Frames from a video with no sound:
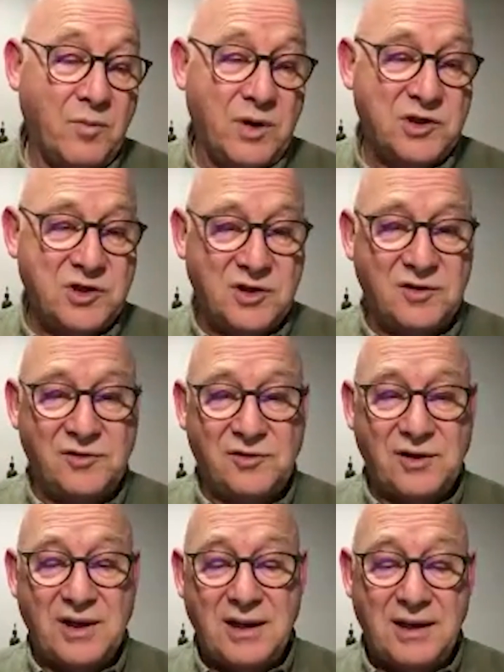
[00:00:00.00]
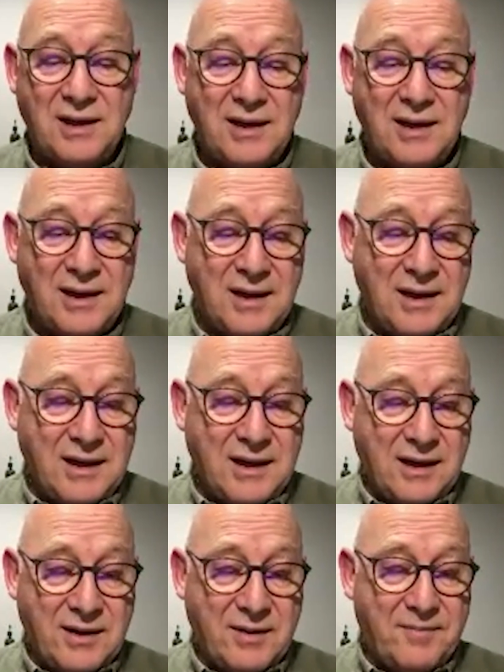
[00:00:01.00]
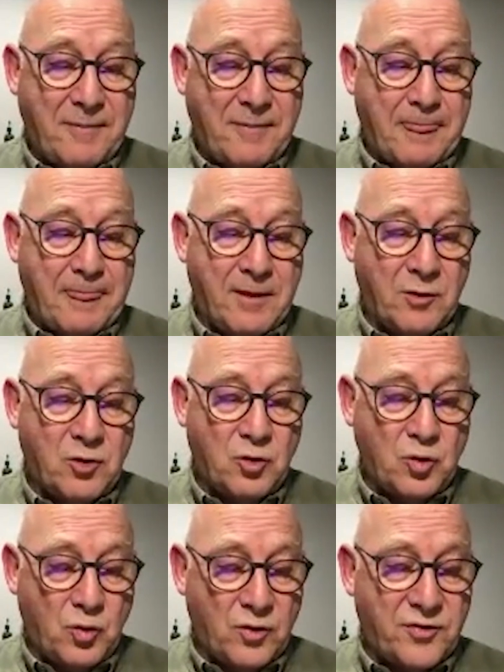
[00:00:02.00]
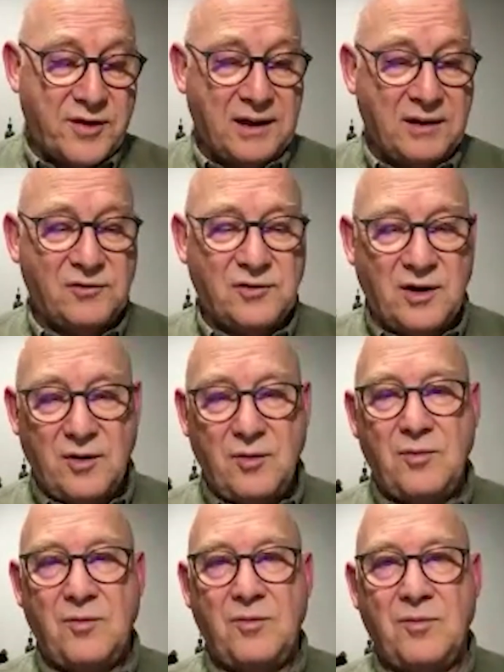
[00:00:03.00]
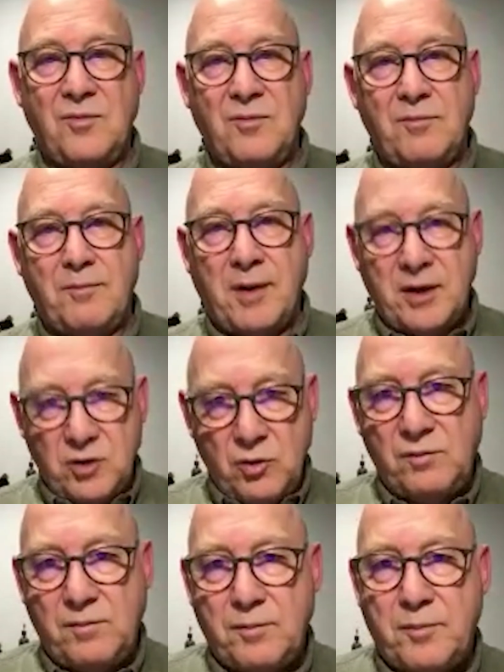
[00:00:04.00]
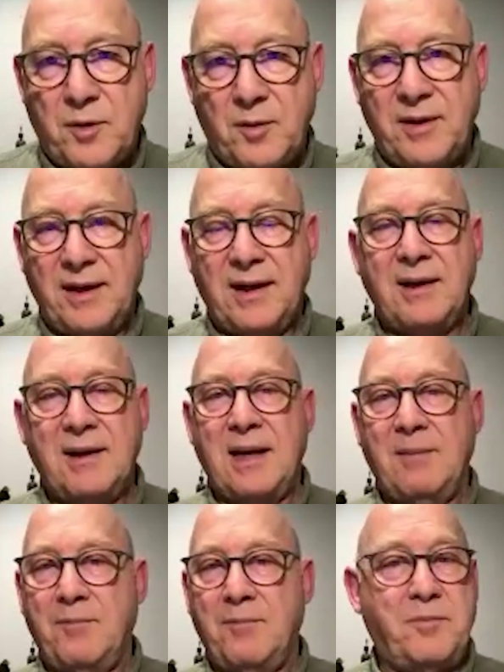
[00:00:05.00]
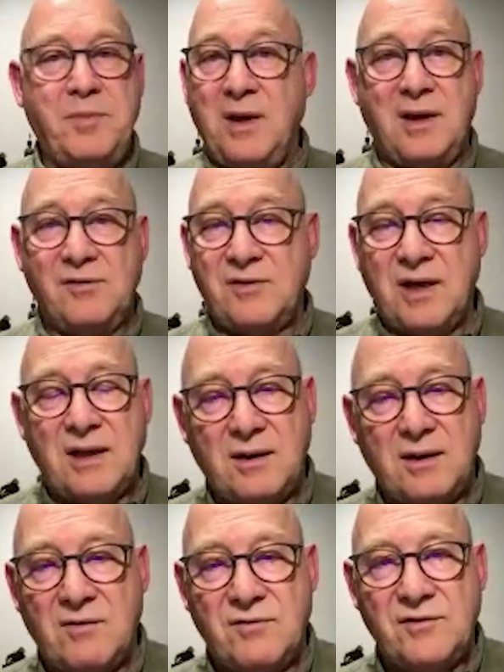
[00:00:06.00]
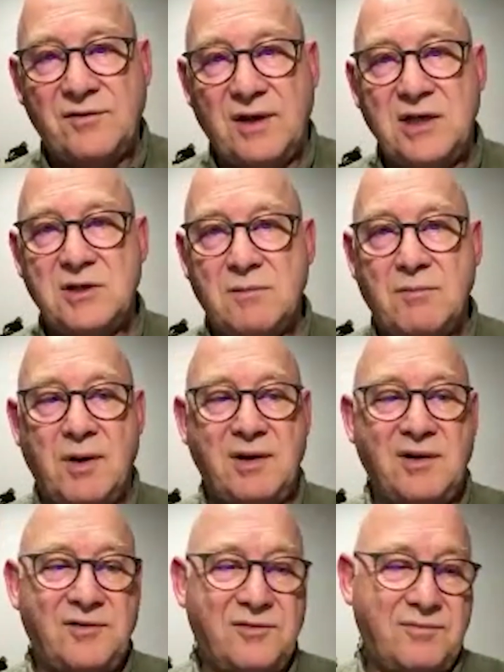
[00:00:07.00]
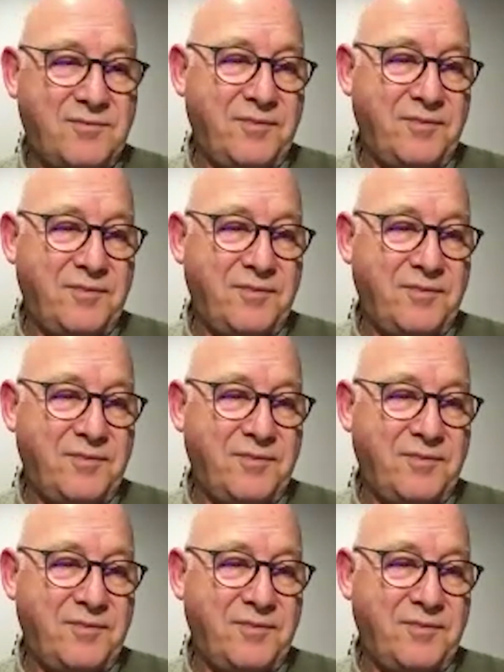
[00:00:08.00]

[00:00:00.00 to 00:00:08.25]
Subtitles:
which is the core thing. So by you prompting it, and you can start the conversation by just